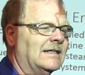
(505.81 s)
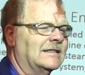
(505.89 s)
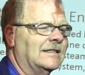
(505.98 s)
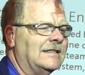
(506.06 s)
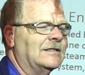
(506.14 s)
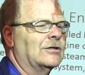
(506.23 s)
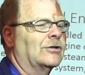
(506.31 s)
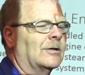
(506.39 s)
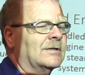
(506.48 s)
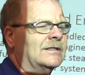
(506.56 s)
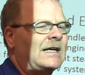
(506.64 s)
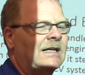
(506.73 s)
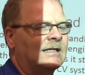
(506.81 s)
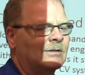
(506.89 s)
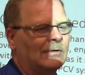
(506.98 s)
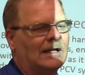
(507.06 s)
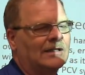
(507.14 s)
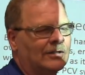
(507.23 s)
I said, it needs a thermostat. He
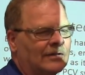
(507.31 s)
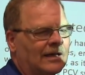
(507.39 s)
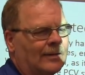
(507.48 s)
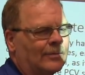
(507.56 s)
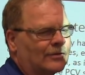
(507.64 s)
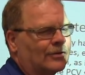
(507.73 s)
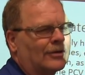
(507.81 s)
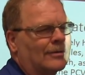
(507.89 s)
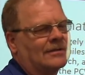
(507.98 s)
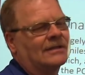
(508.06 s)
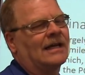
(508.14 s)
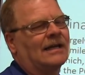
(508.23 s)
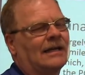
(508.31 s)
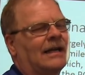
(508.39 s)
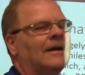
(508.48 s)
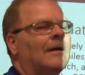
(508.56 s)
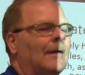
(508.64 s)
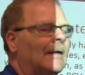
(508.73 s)
goes, well, I can do that. He puts a thermostat in it.